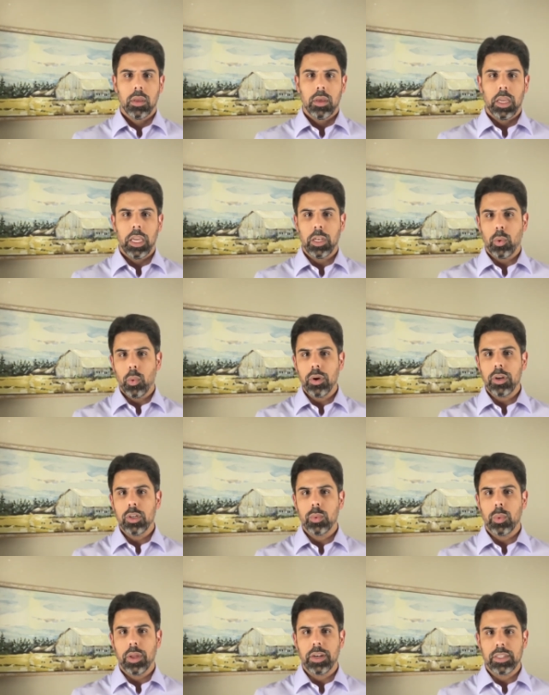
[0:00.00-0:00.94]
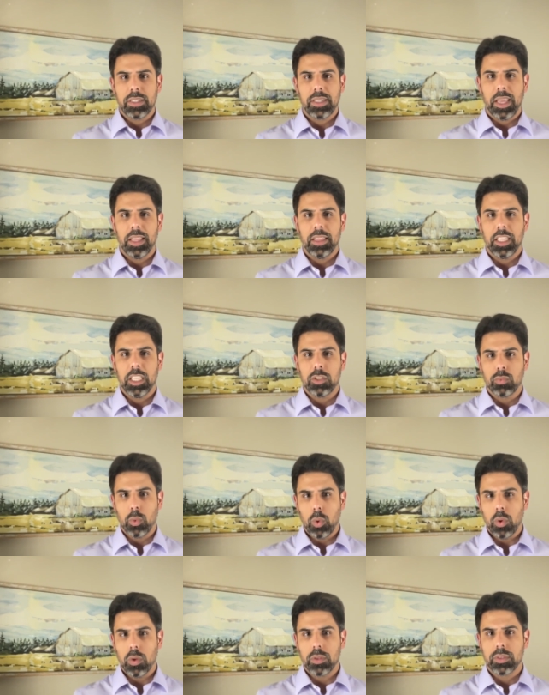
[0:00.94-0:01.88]
In order to understand these
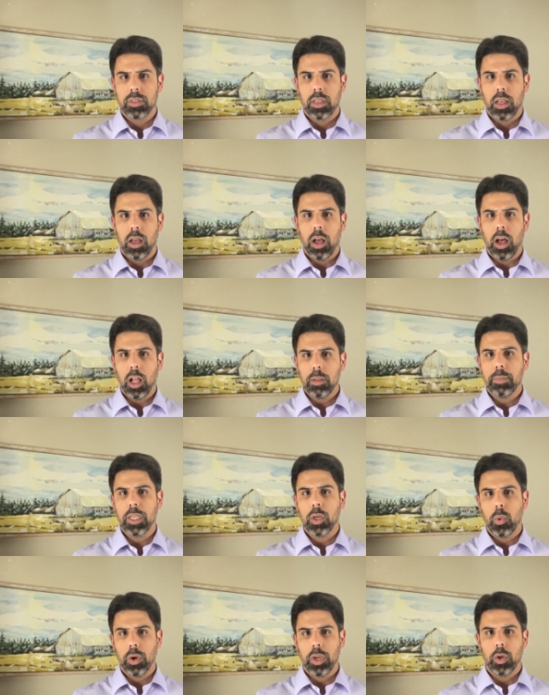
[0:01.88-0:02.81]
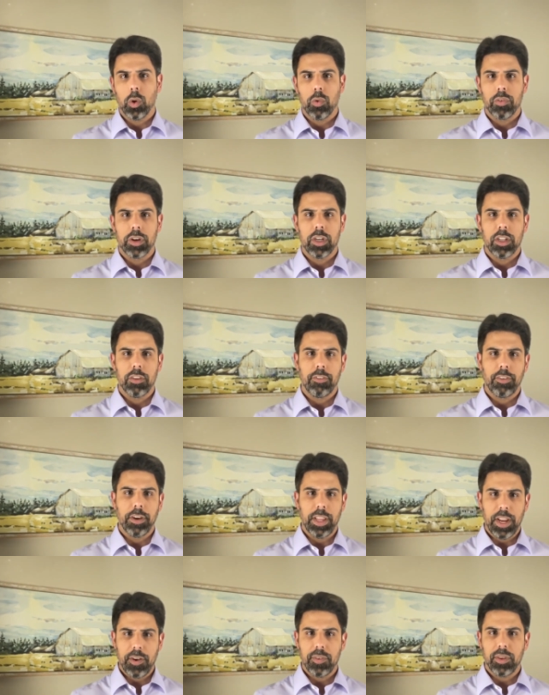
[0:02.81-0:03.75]
roles, I'll be going over different
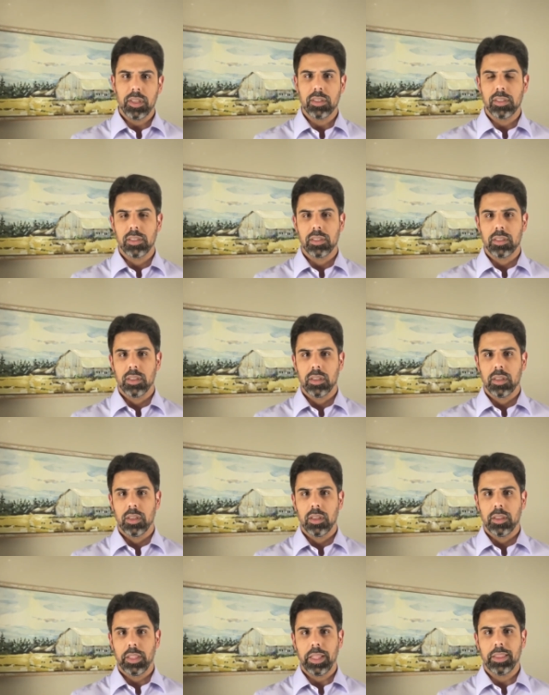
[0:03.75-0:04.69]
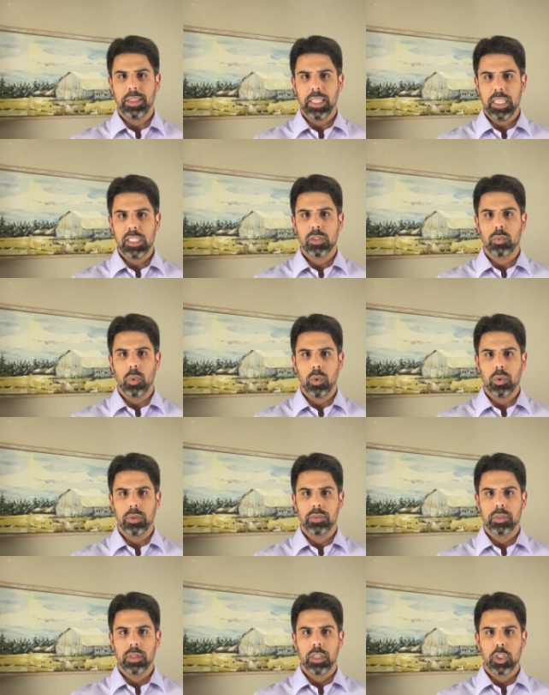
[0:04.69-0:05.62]
areas that these
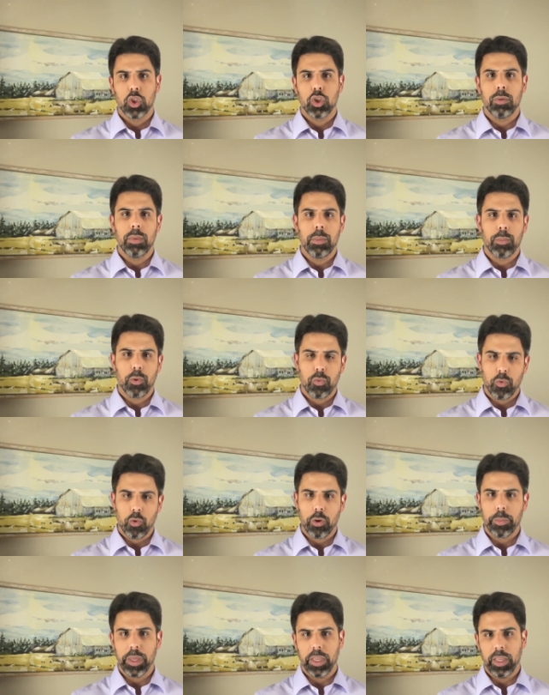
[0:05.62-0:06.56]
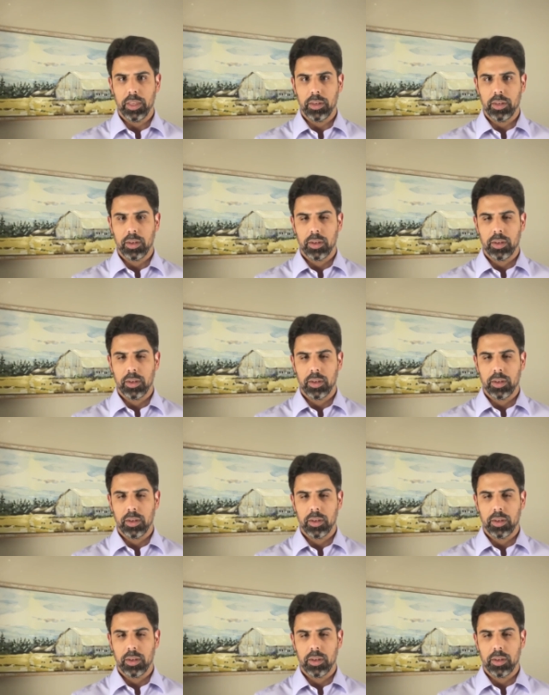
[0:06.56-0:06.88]
roles should be performing in.